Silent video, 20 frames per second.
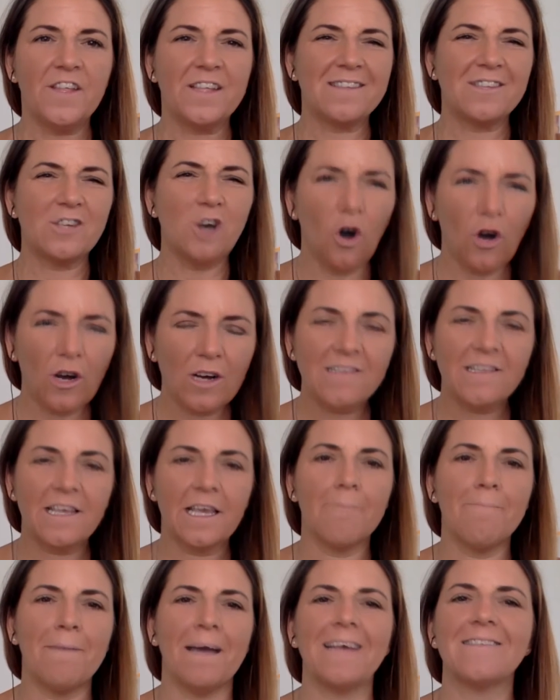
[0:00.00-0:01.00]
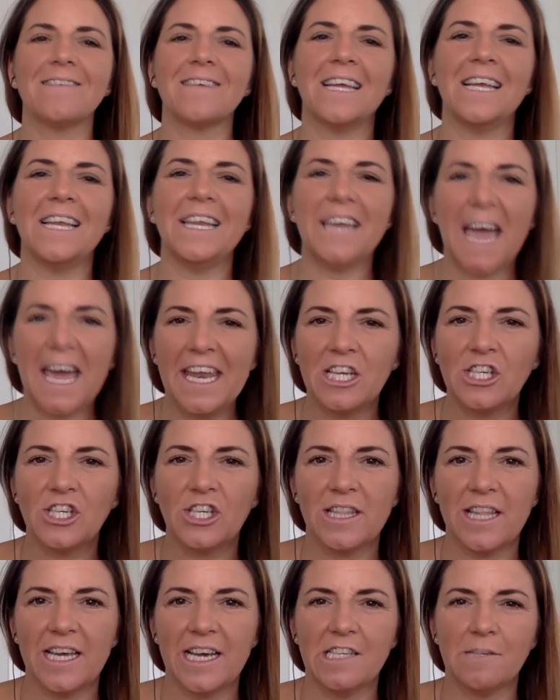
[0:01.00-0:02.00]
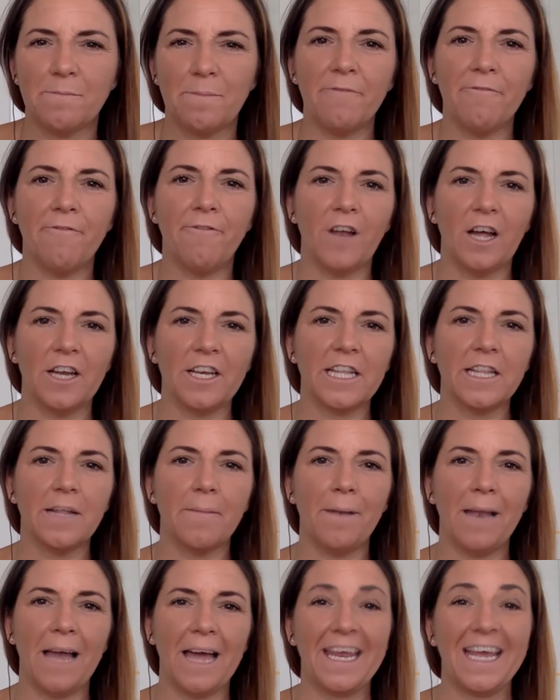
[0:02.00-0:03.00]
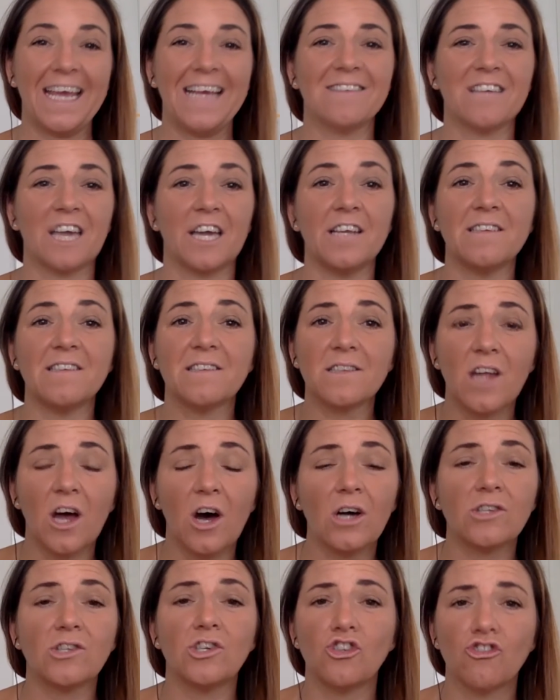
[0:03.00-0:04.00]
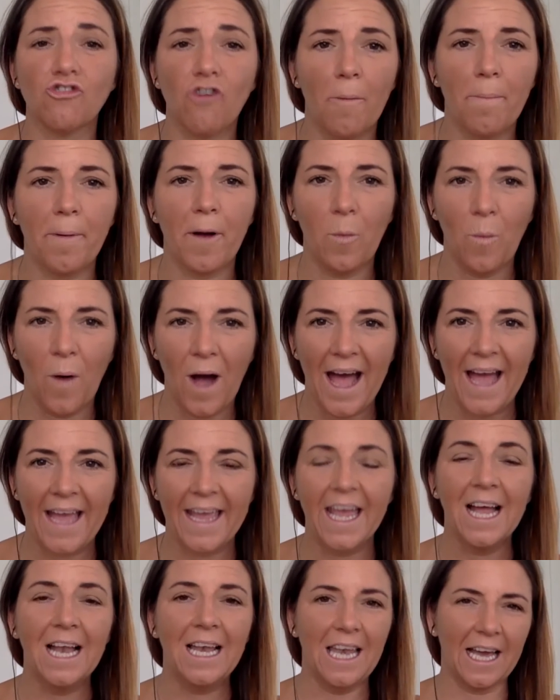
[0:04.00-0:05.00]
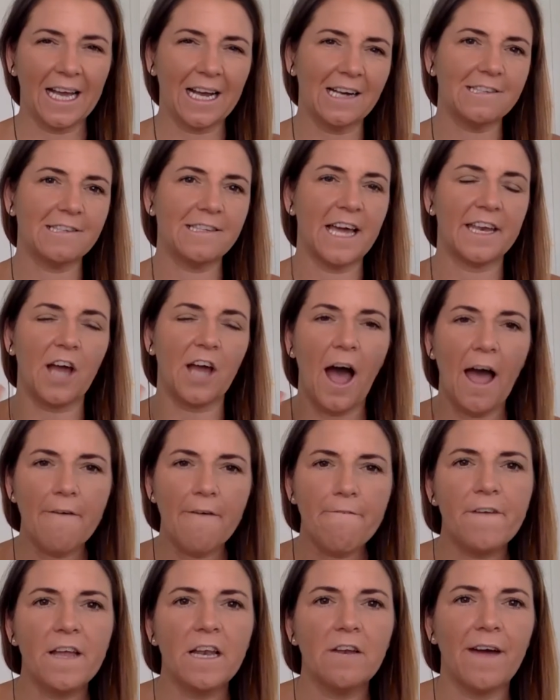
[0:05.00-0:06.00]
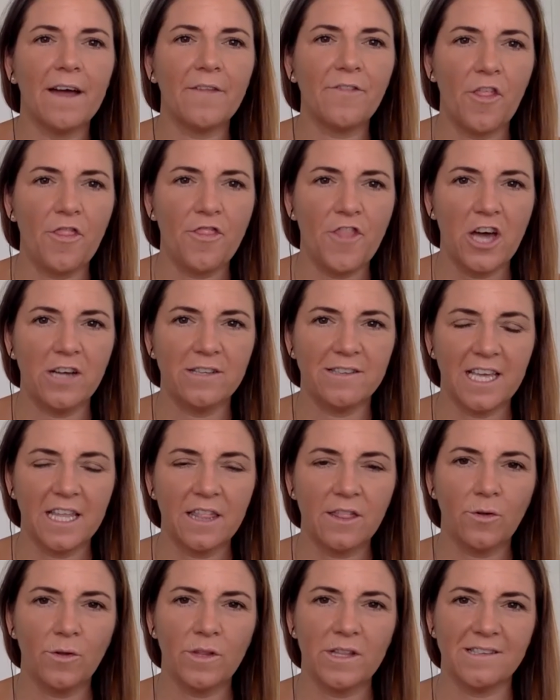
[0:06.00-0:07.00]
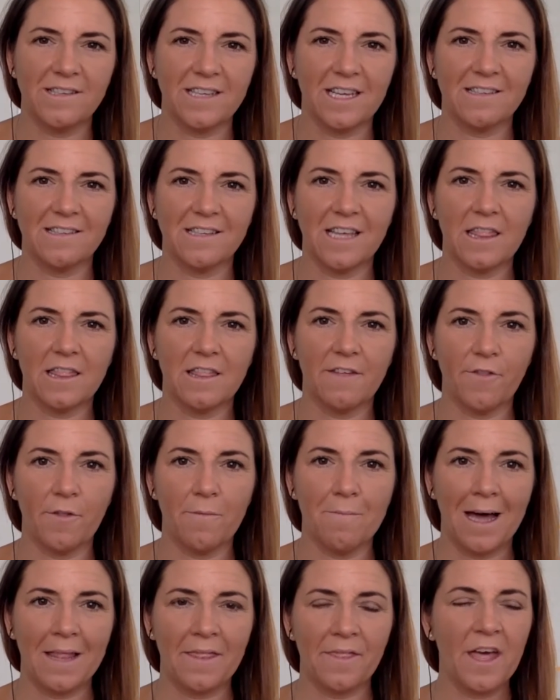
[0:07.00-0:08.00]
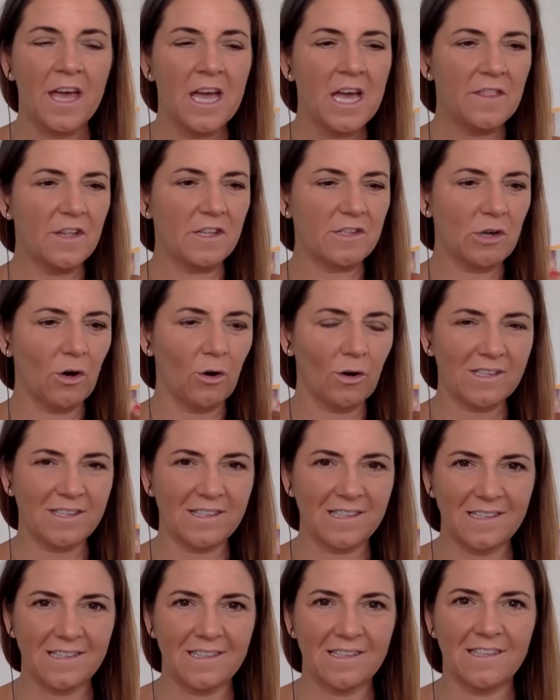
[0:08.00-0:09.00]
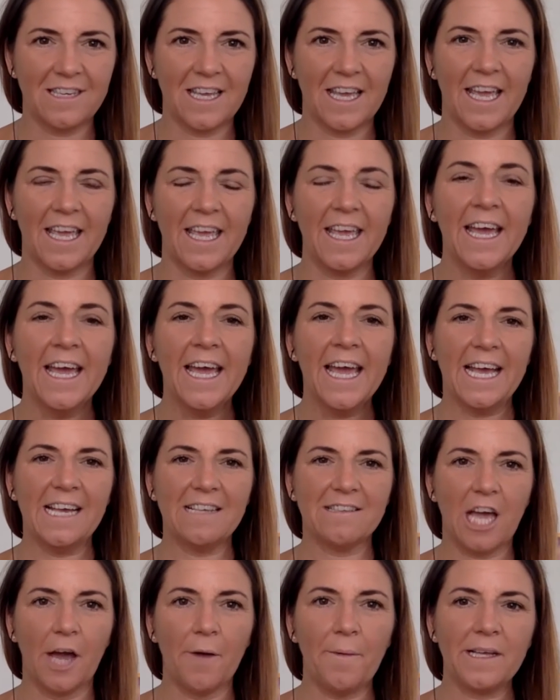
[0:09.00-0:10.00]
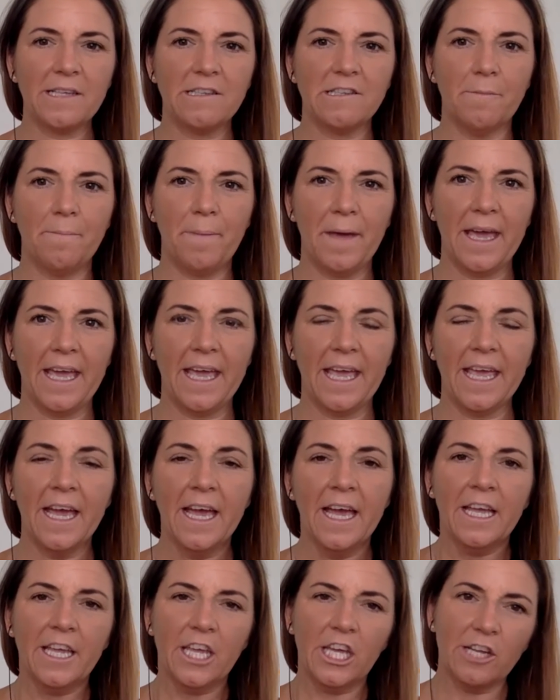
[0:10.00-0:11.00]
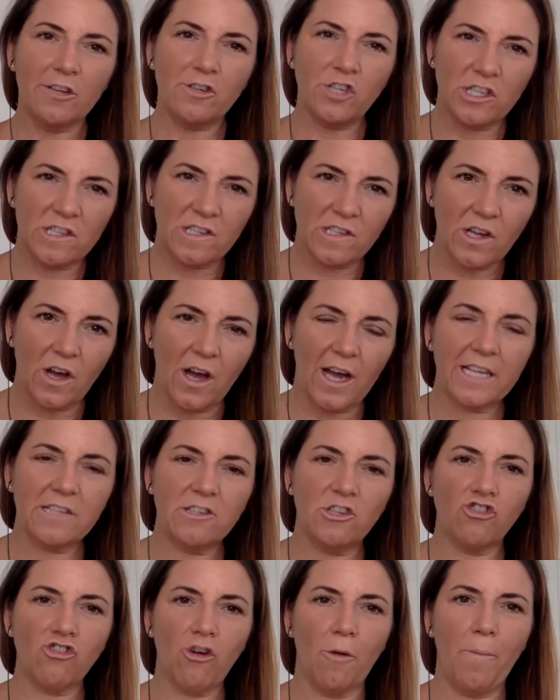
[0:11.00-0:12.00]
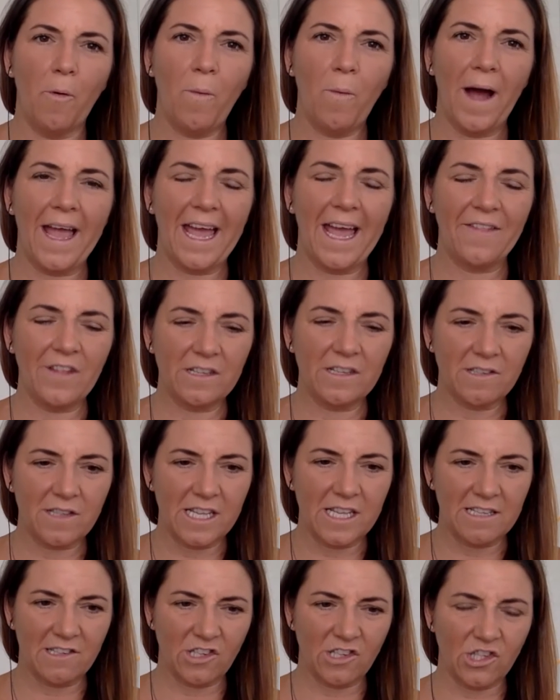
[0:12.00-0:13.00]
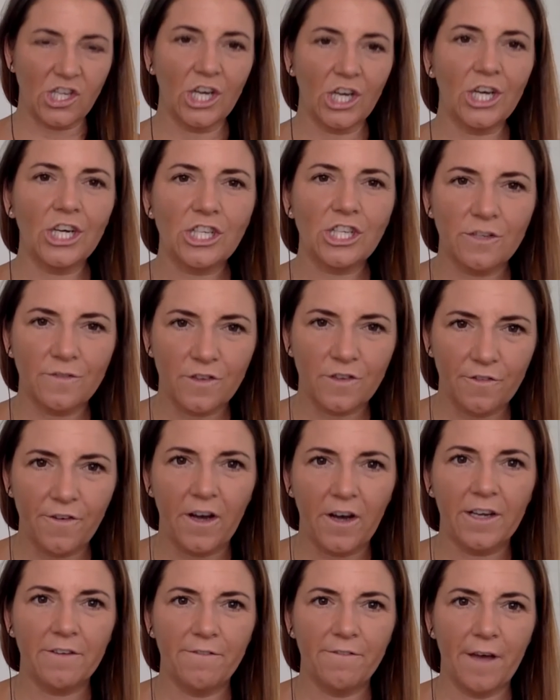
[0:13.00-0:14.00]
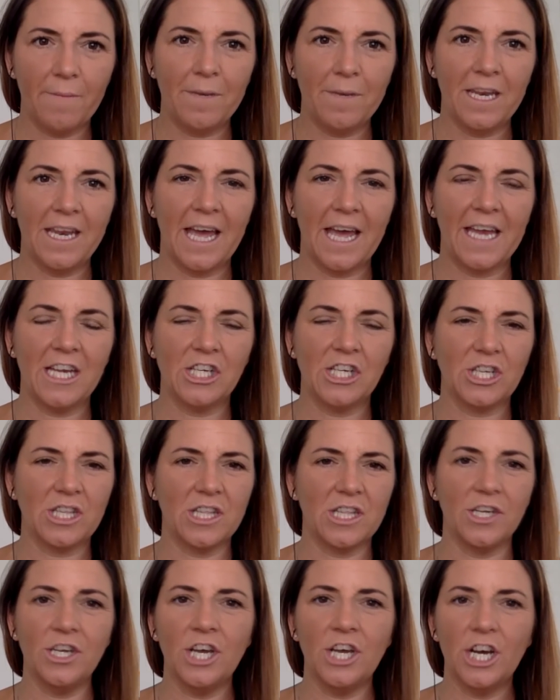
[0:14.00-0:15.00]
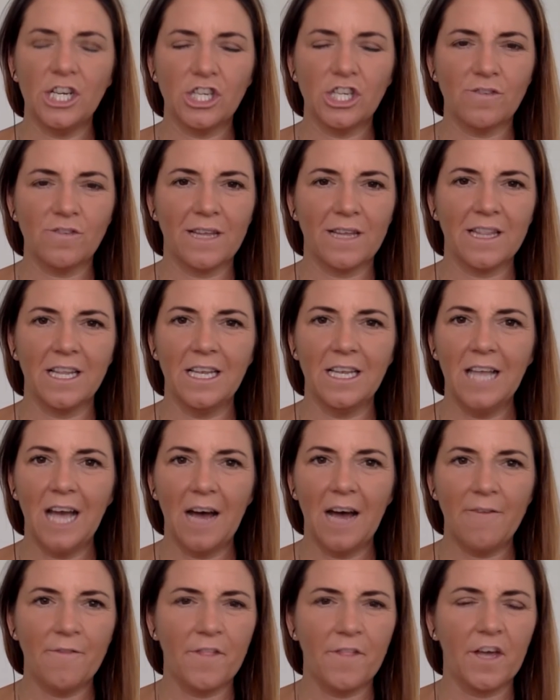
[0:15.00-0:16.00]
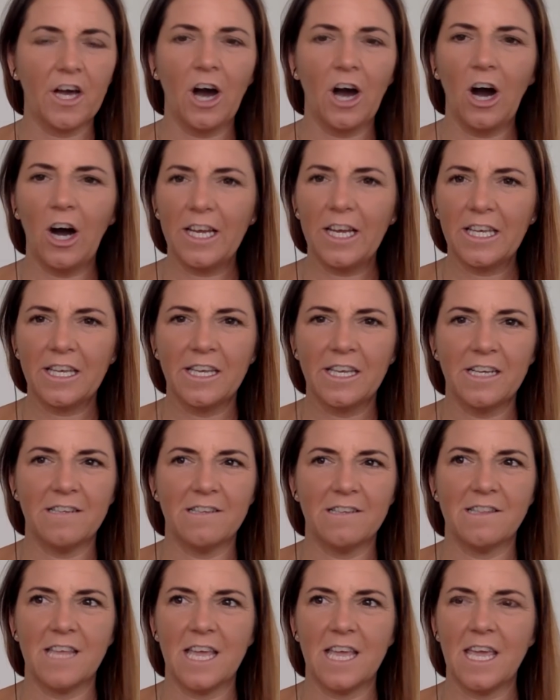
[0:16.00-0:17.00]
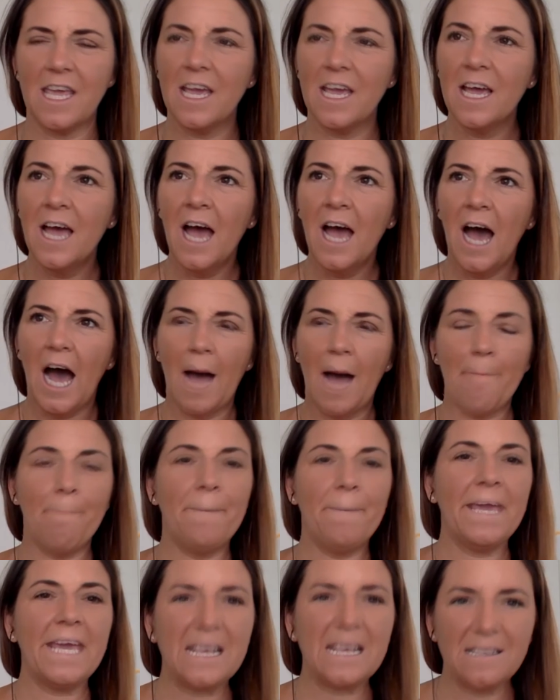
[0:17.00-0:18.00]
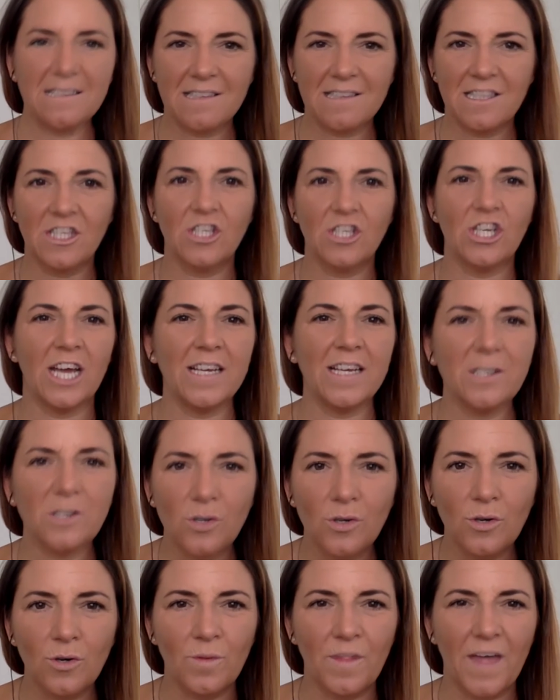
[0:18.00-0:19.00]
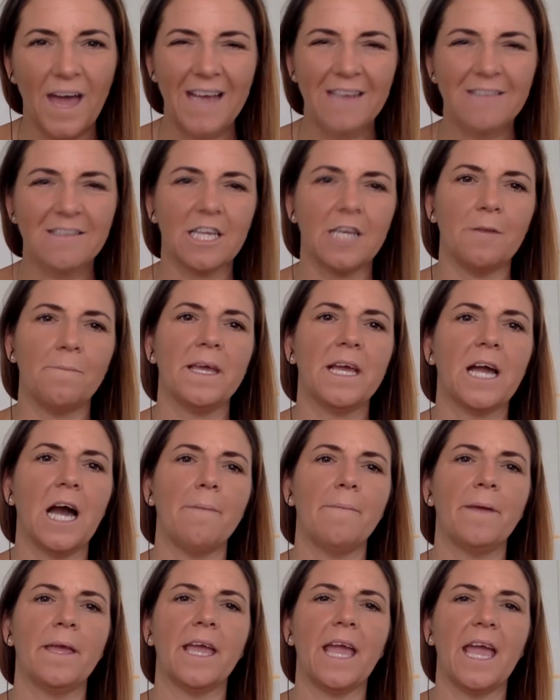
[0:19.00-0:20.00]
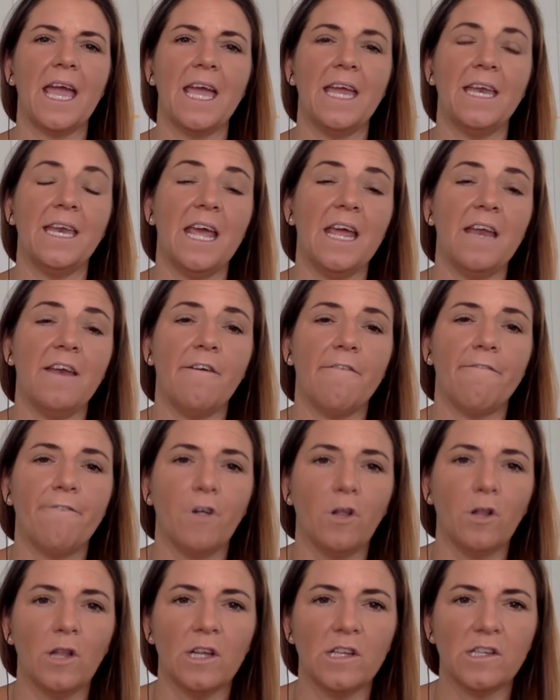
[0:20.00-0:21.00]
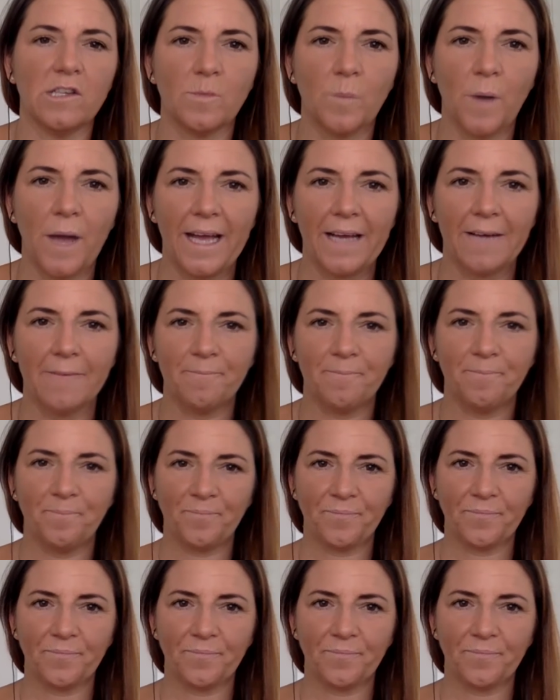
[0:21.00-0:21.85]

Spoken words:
The toxic masculine energy that has been flooding the planet is going to start to drop away. Like I said, I feel around the 13th or the 16th of the month, the toxicity is going to be, you know, just starting to drop away. And this surge of divine feminine energy, the nurturing, the love, the kindness, the peace, the gentle, that is going to be coming in full swing.